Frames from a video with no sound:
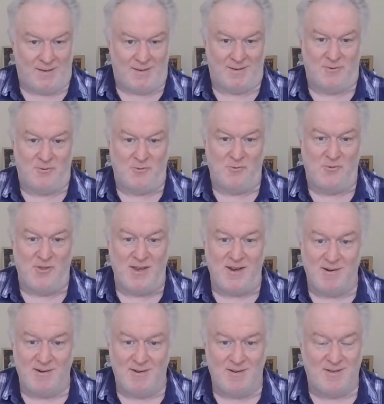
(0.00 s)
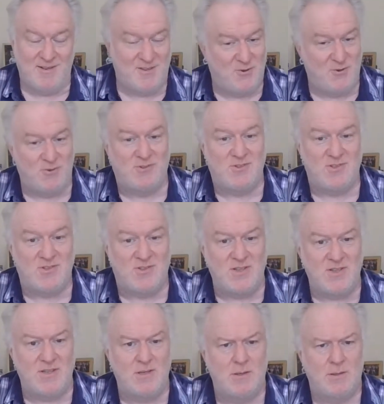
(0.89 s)
Hello there, good to
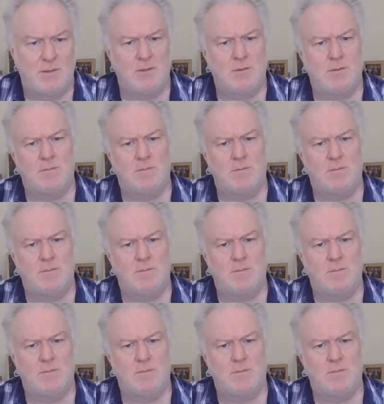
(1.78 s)
see you.